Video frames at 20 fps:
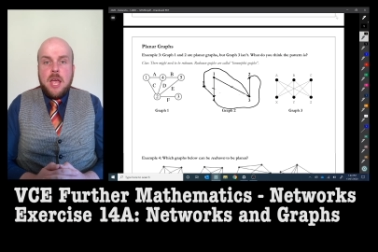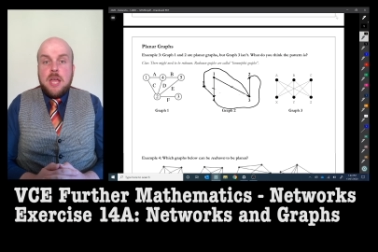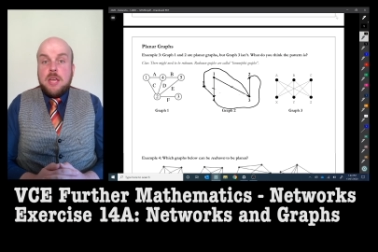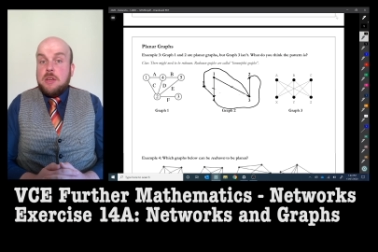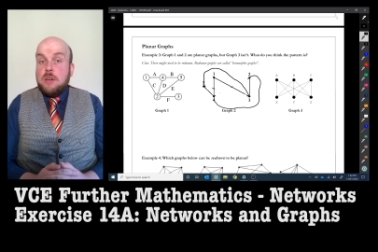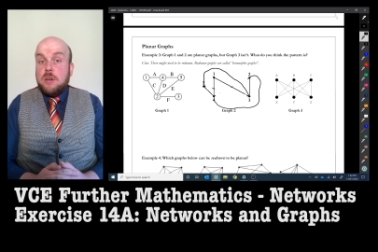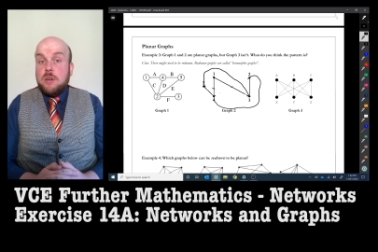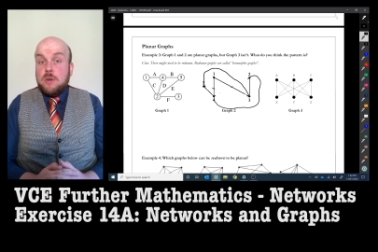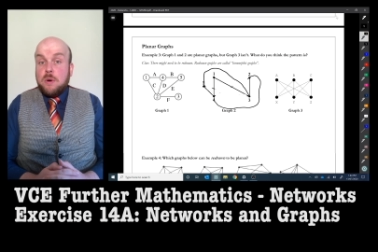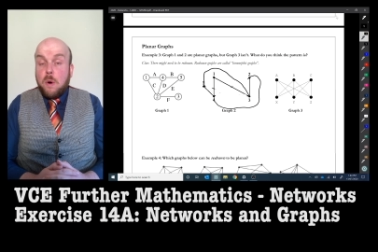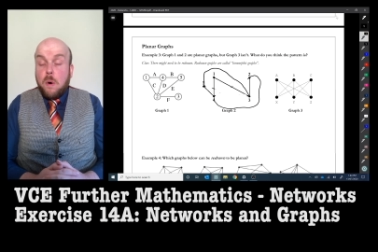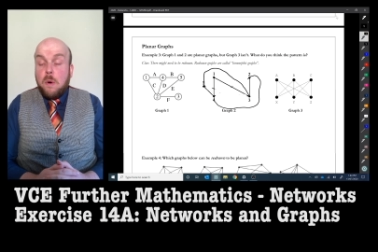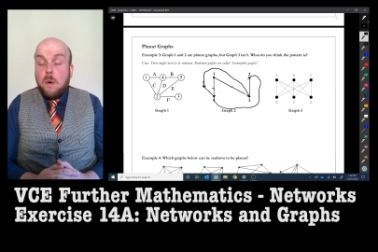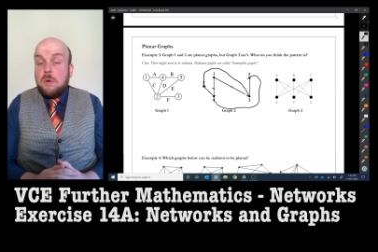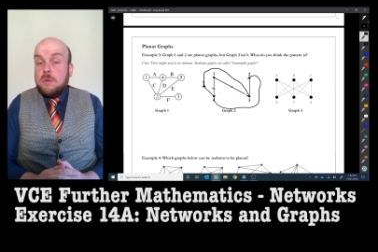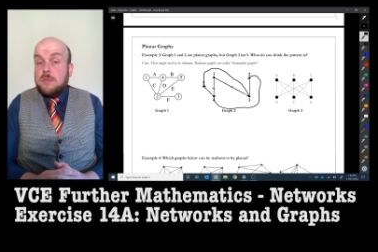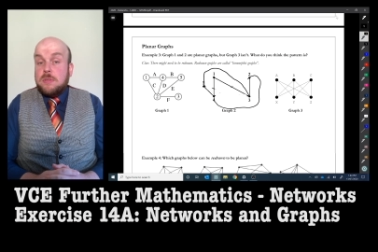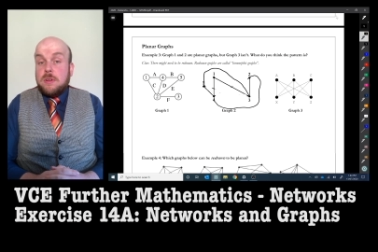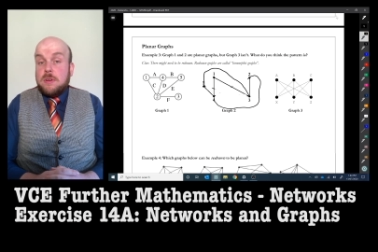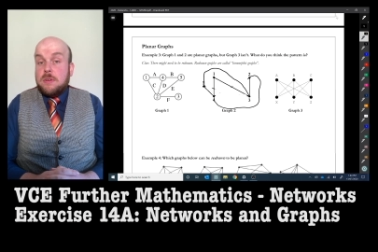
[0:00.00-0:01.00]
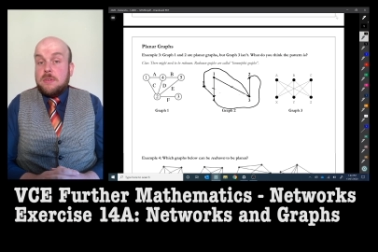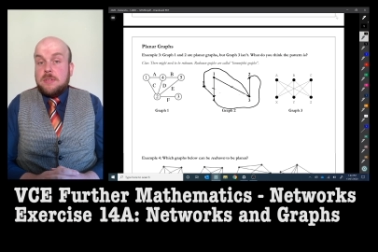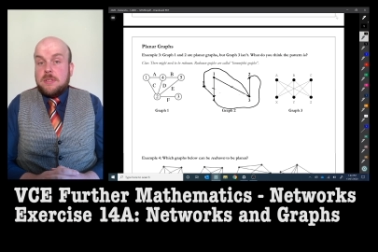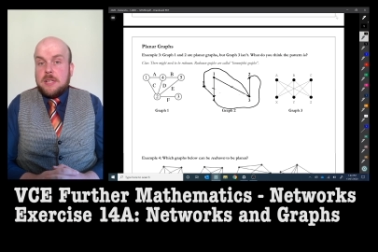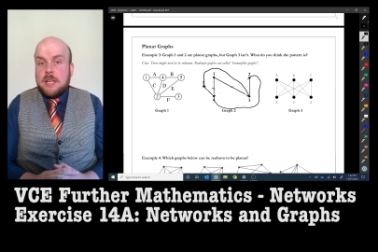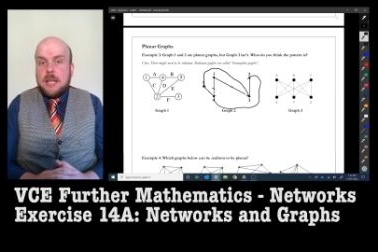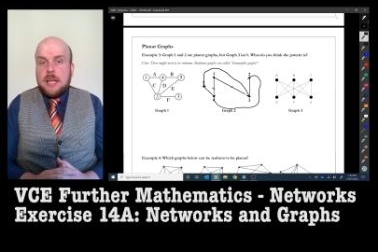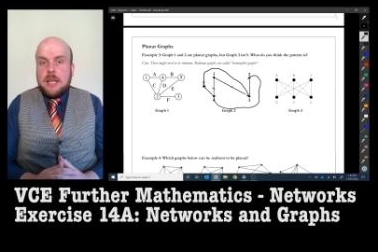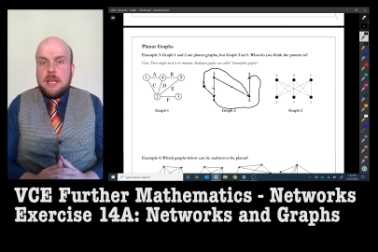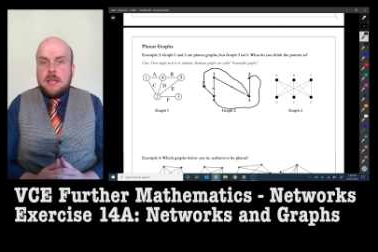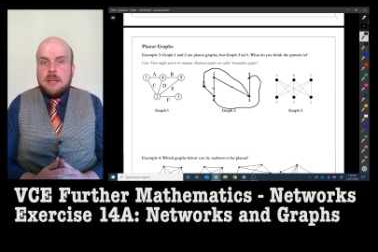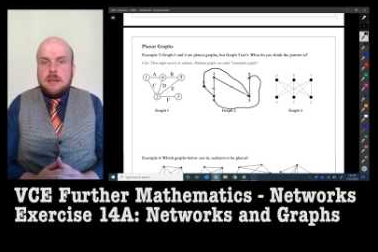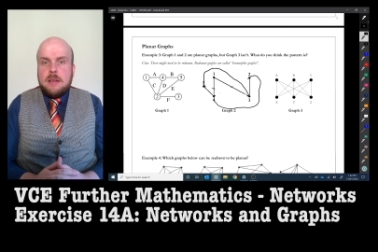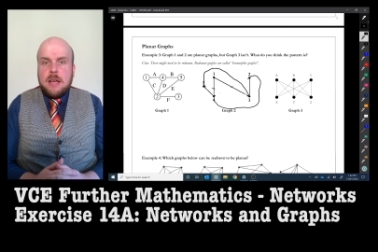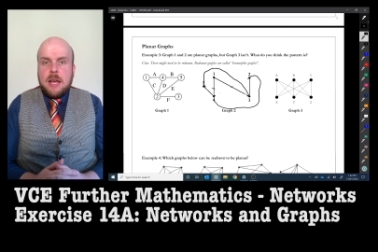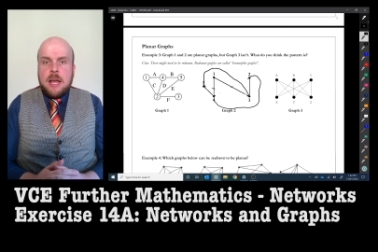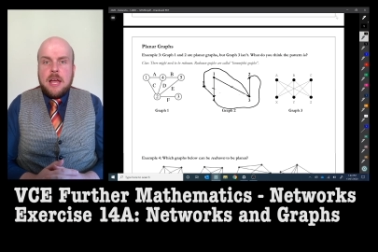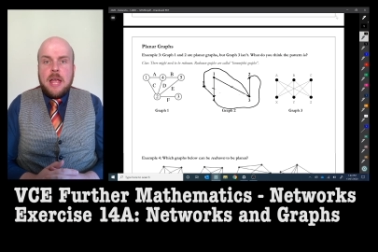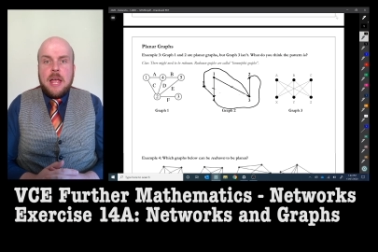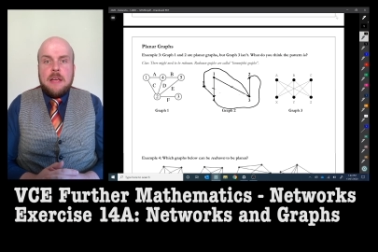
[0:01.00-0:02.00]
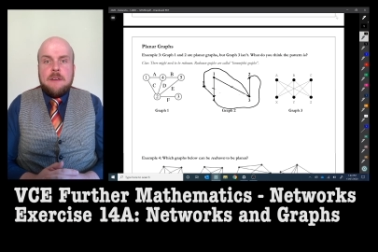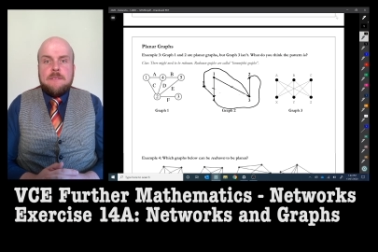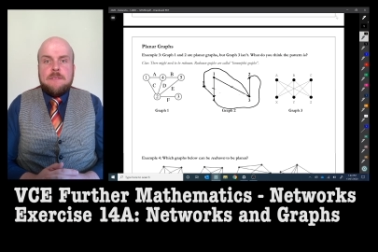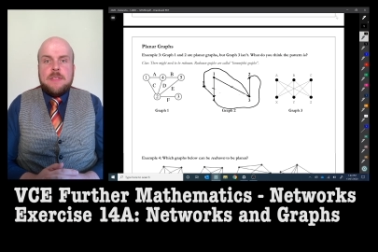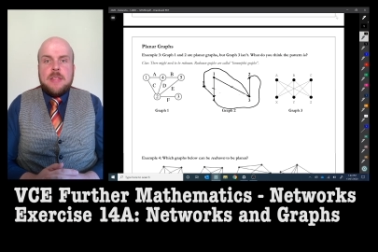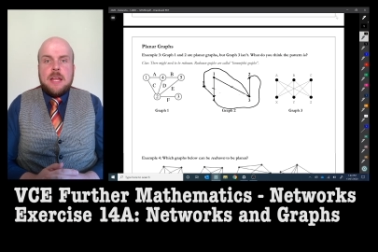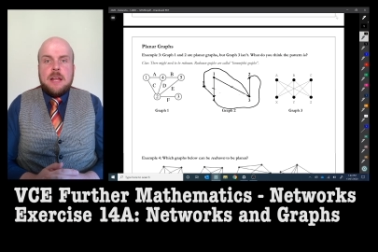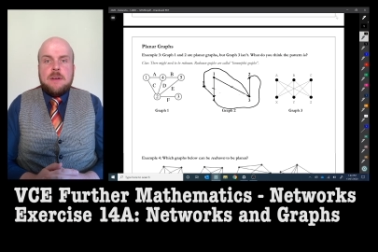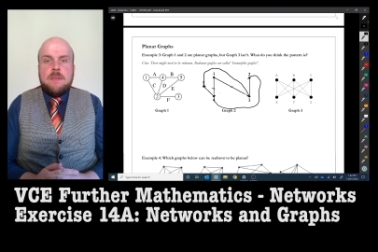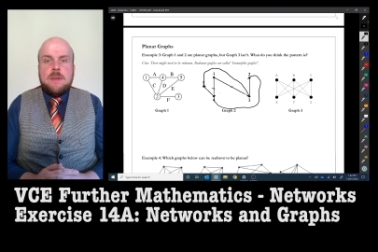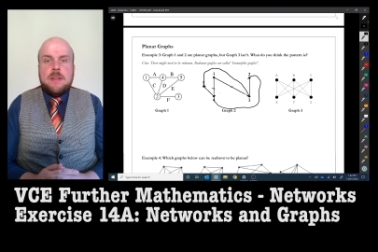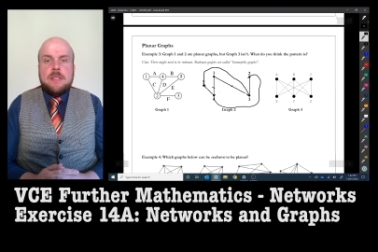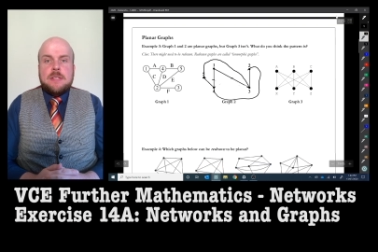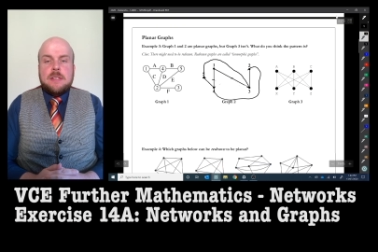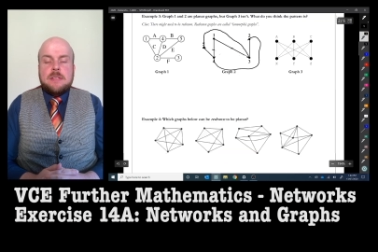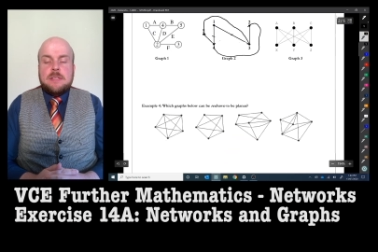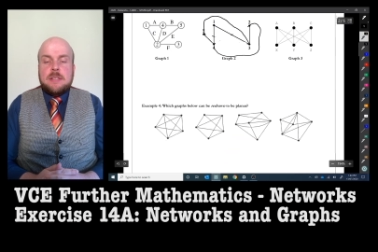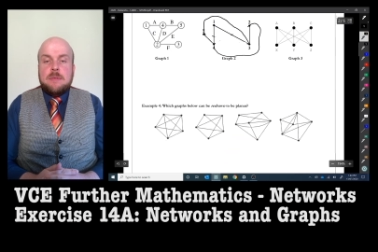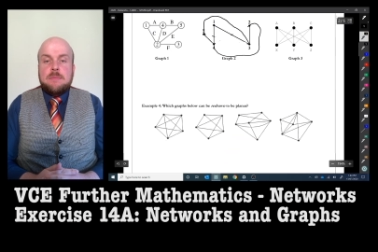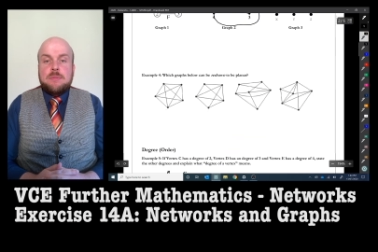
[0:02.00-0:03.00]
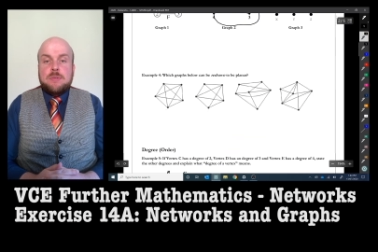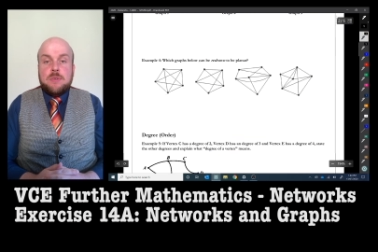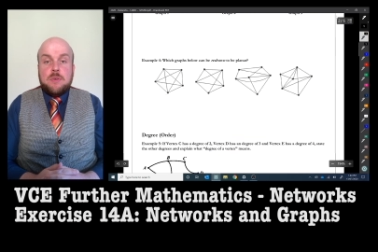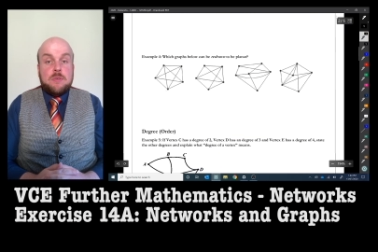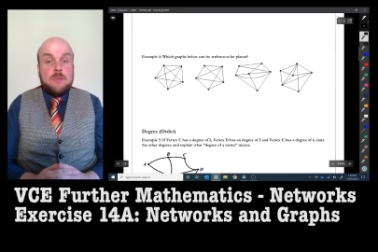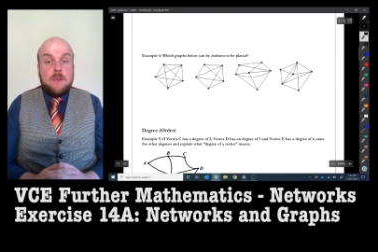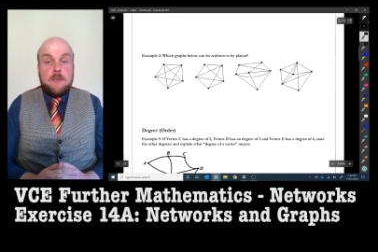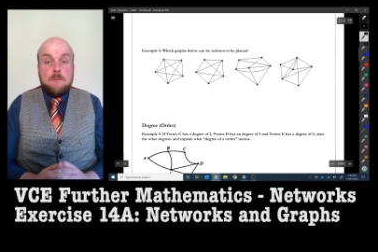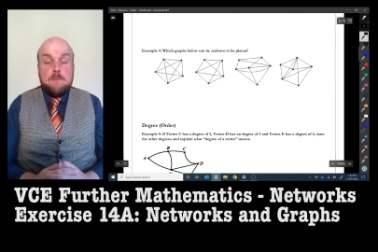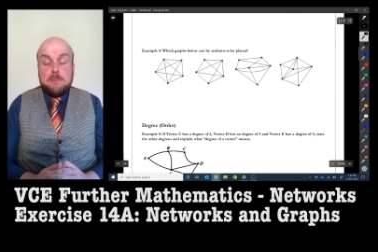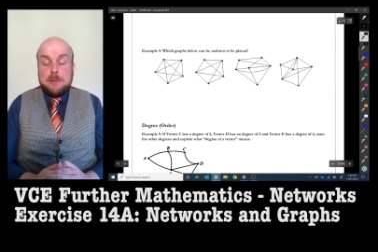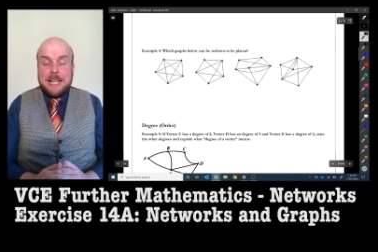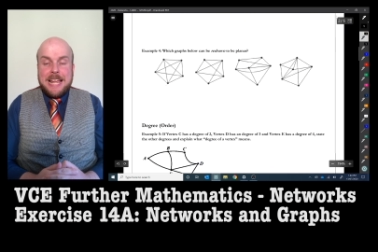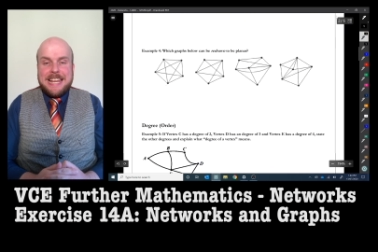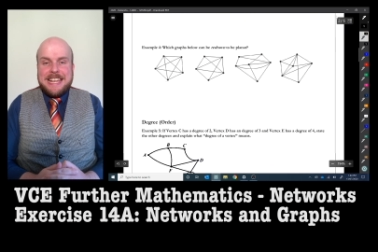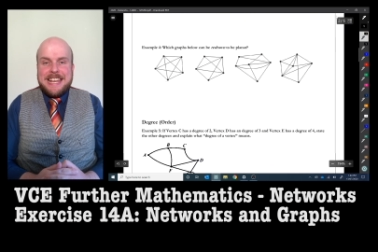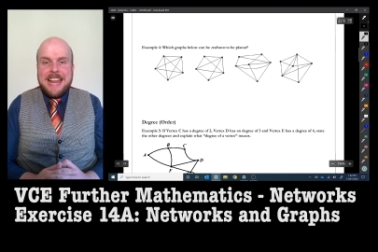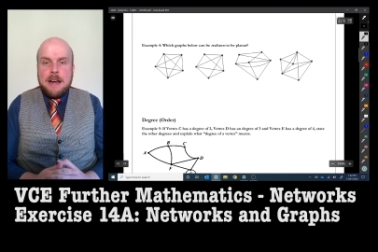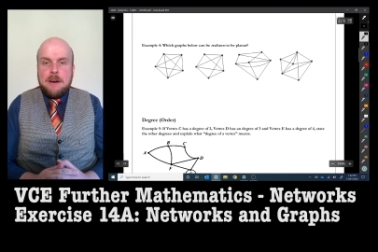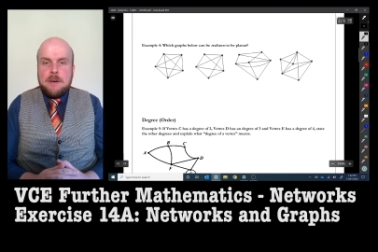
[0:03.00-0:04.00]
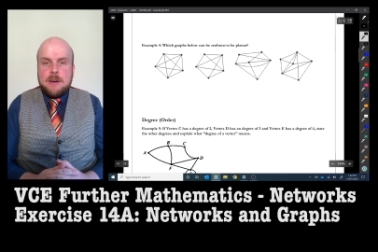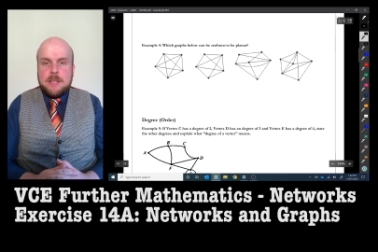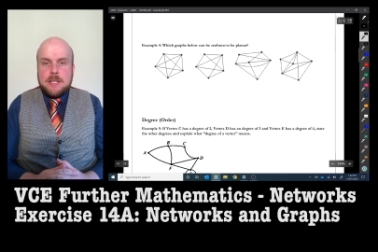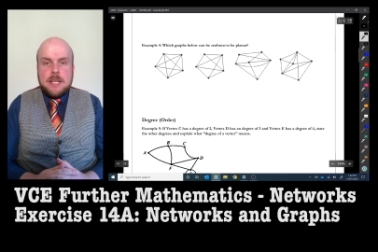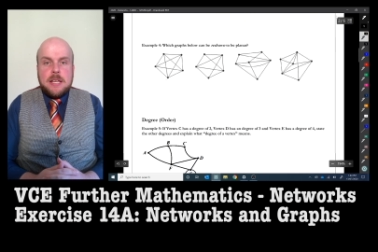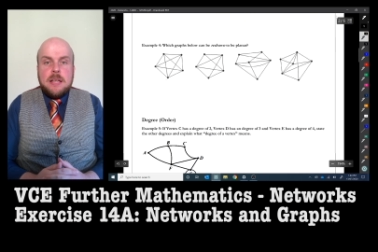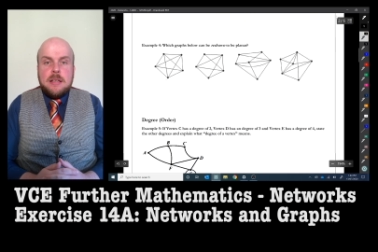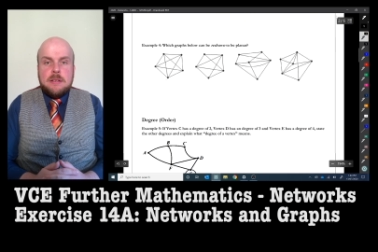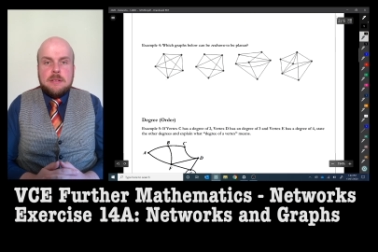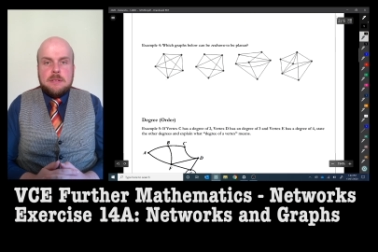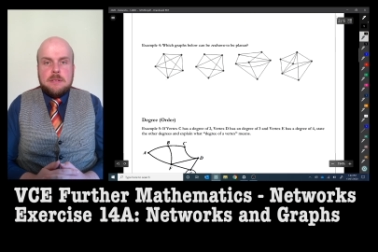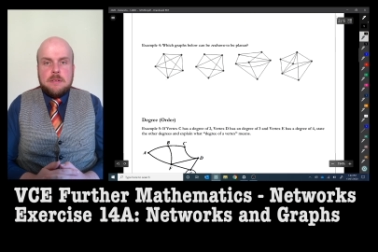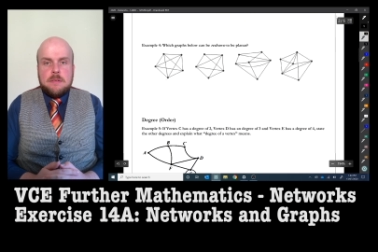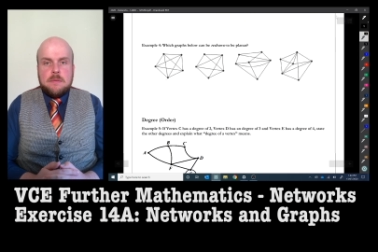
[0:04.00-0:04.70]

You can also see if there is some sort of planarity,